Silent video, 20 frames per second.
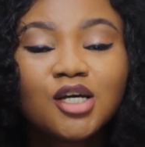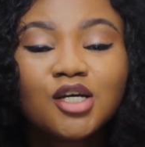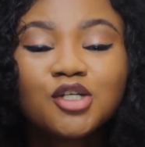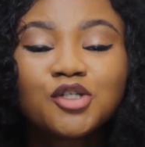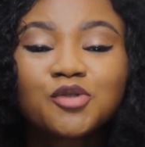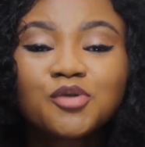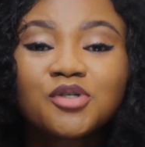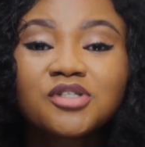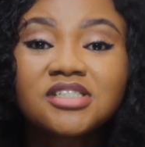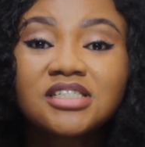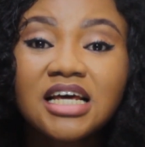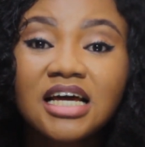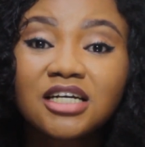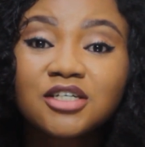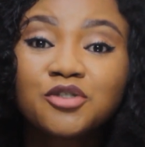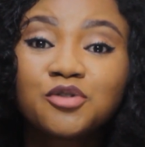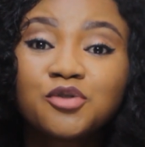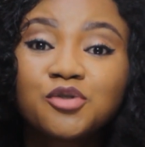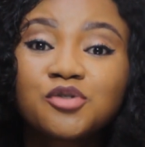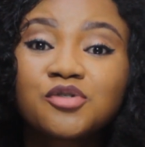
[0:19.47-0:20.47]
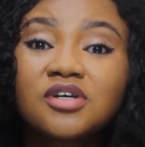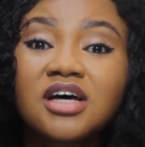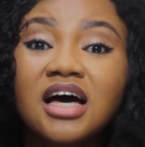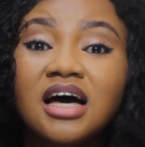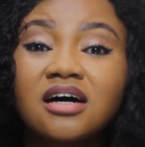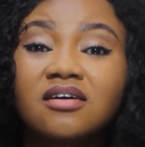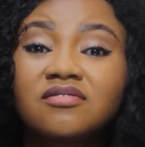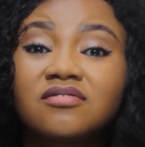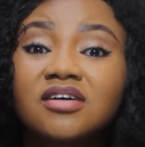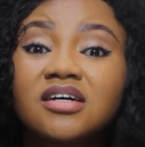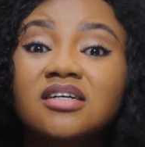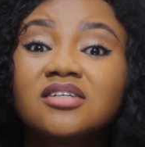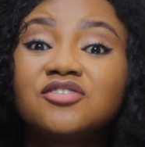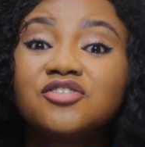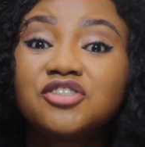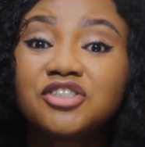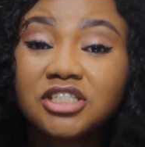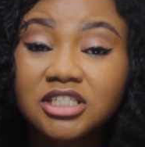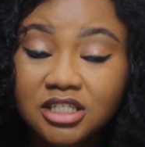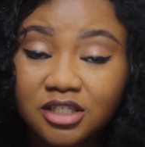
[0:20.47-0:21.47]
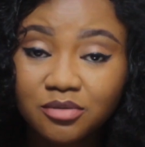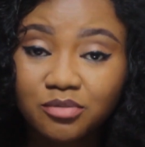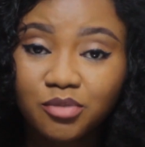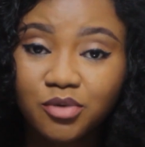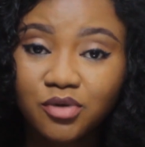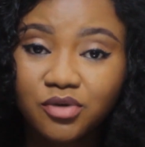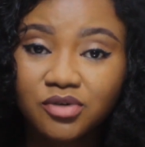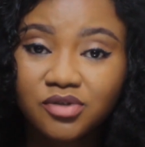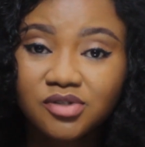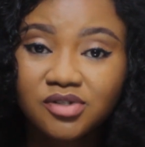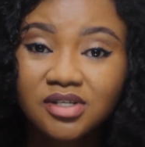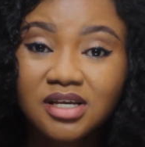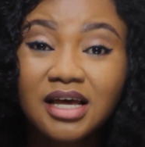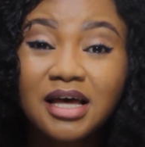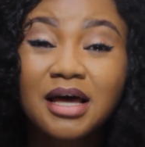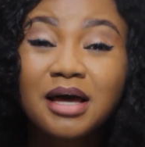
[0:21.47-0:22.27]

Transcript: She was diagnosed to have chickenpox.